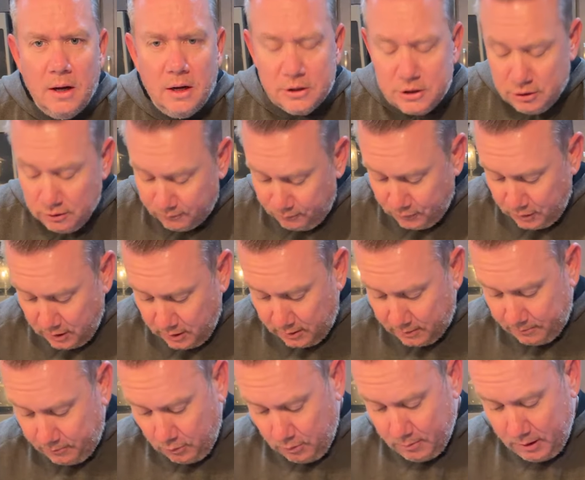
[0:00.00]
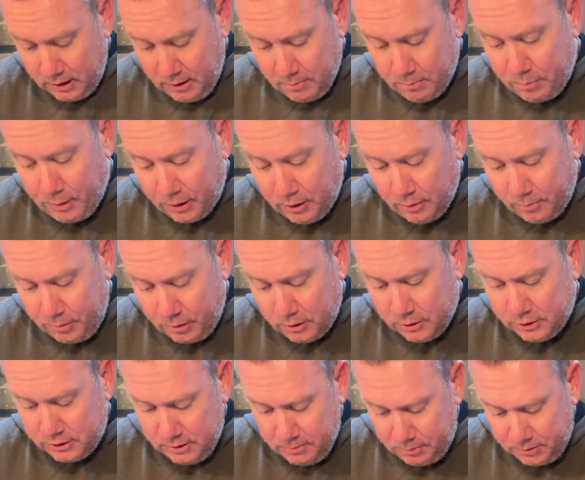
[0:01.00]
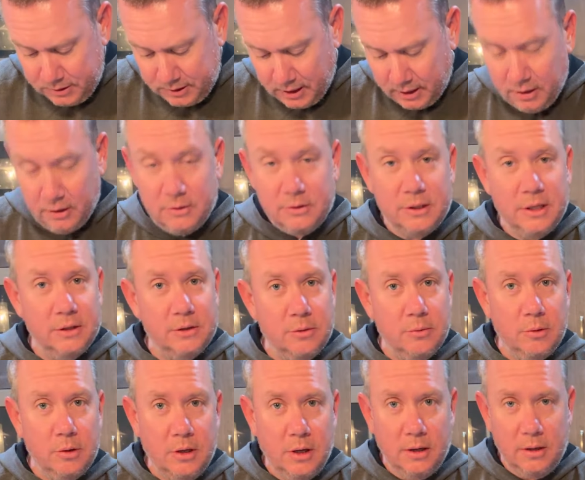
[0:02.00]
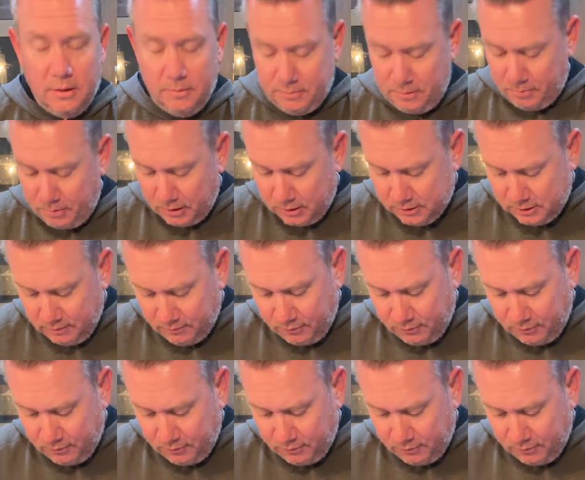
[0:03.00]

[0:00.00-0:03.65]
Sophia, we're making butter parsley potatoes. That's what we're cutting up the parsley